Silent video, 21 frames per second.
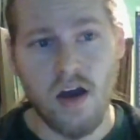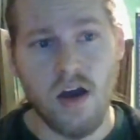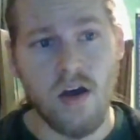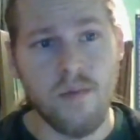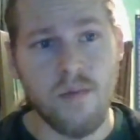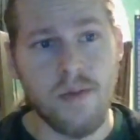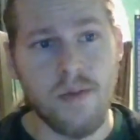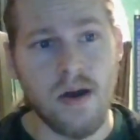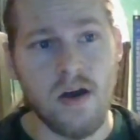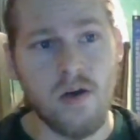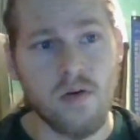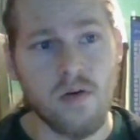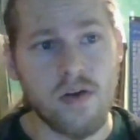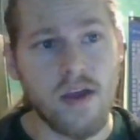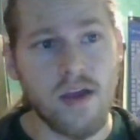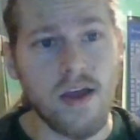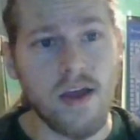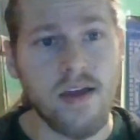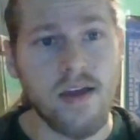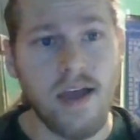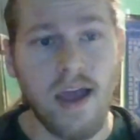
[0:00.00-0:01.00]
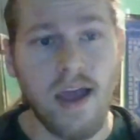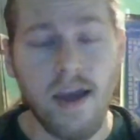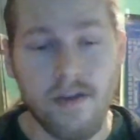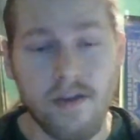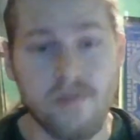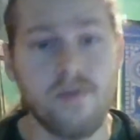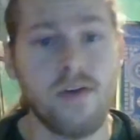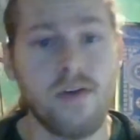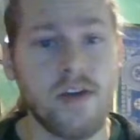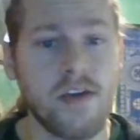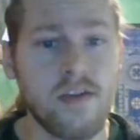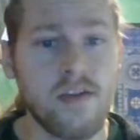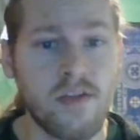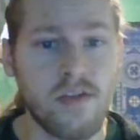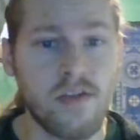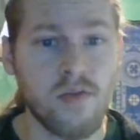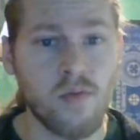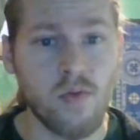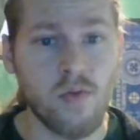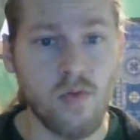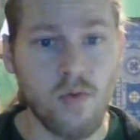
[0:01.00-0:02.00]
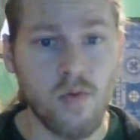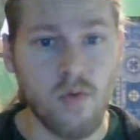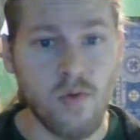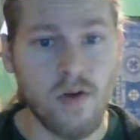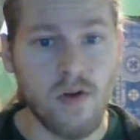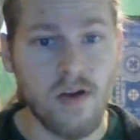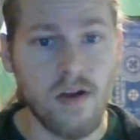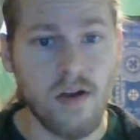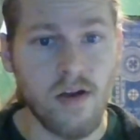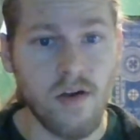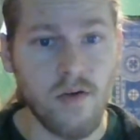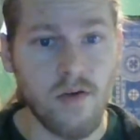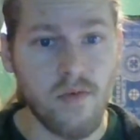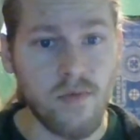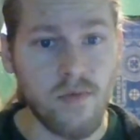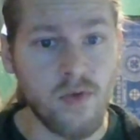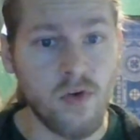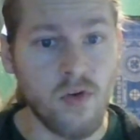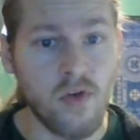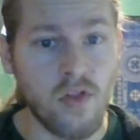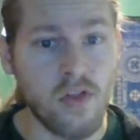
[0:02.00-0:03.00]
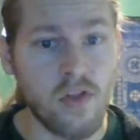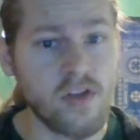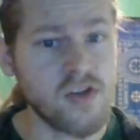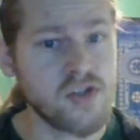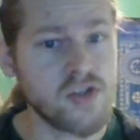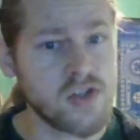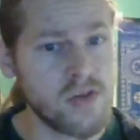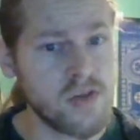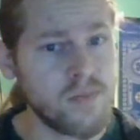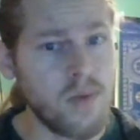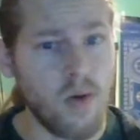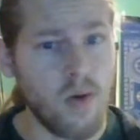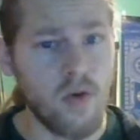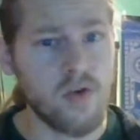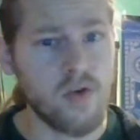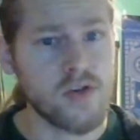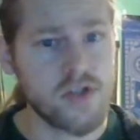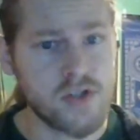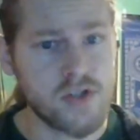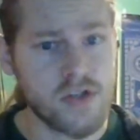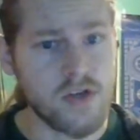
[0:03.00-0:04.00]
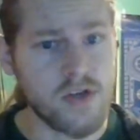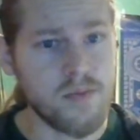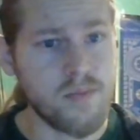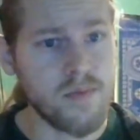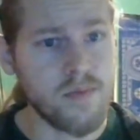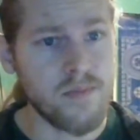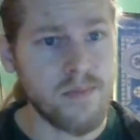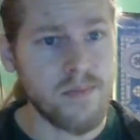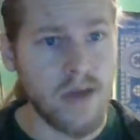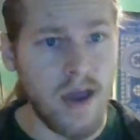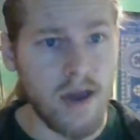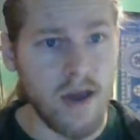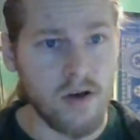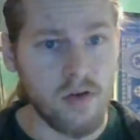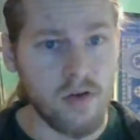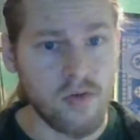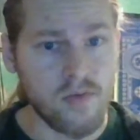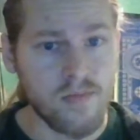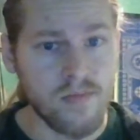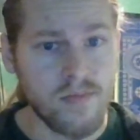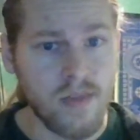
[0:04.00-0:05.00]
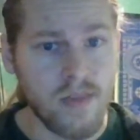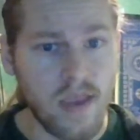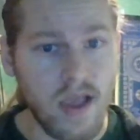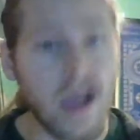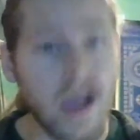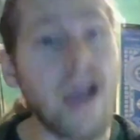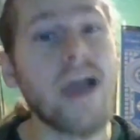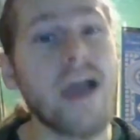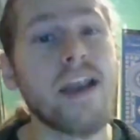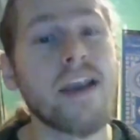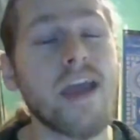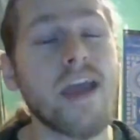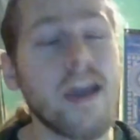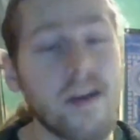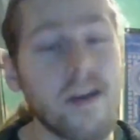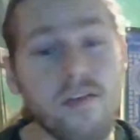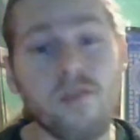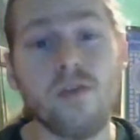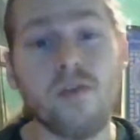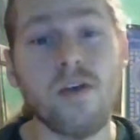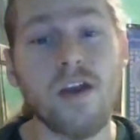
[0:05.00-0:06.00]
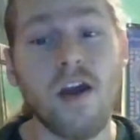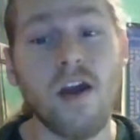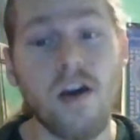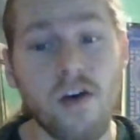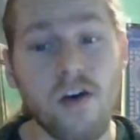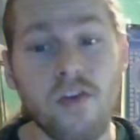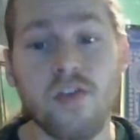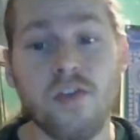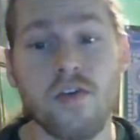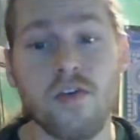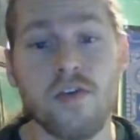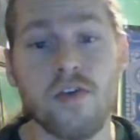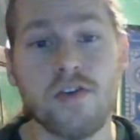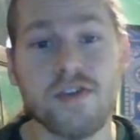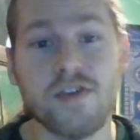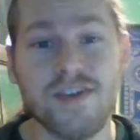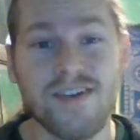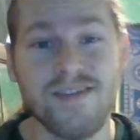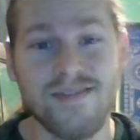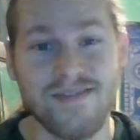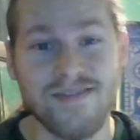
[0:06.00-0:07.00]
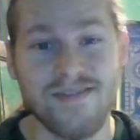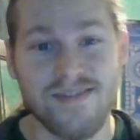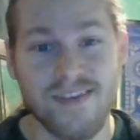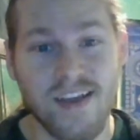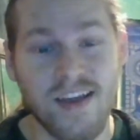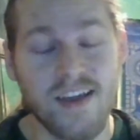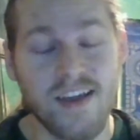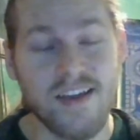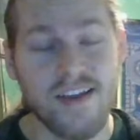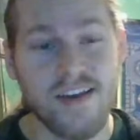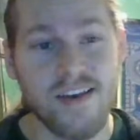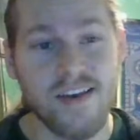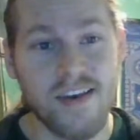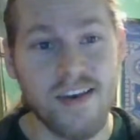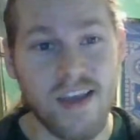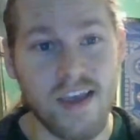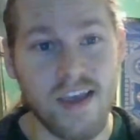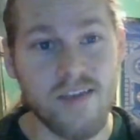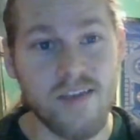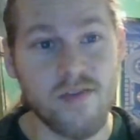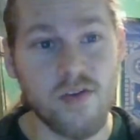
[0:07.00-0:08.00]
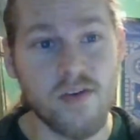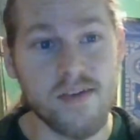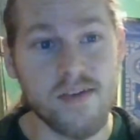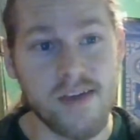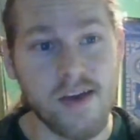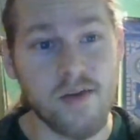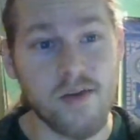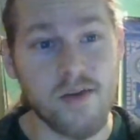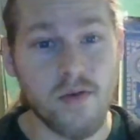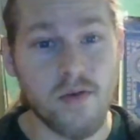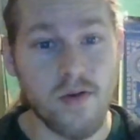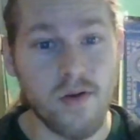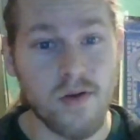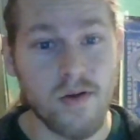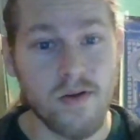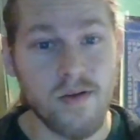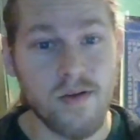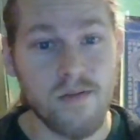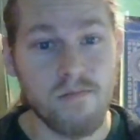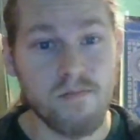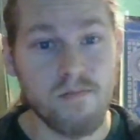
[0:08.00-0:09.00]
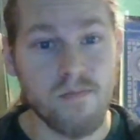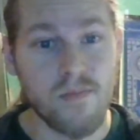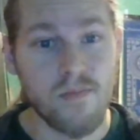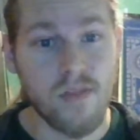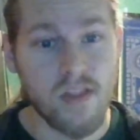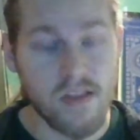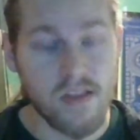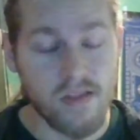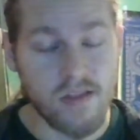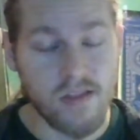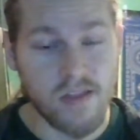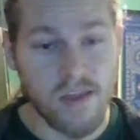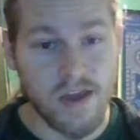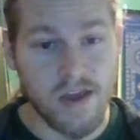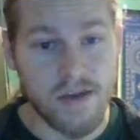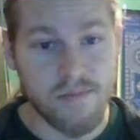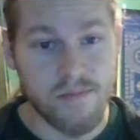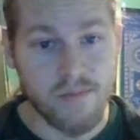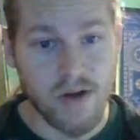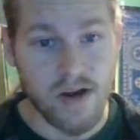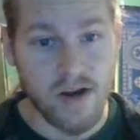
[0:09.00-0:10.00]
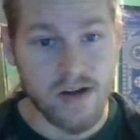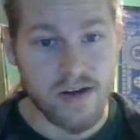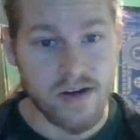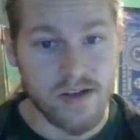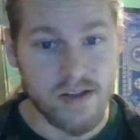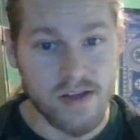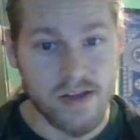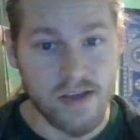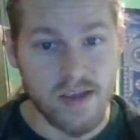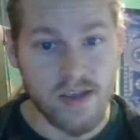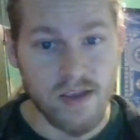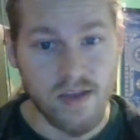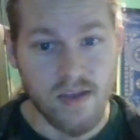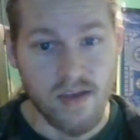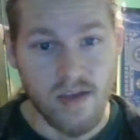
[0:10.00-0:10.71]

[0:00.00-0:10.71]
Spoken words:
about halfway through our first ship-on-ship battle, and every other naval encounter since then, practically,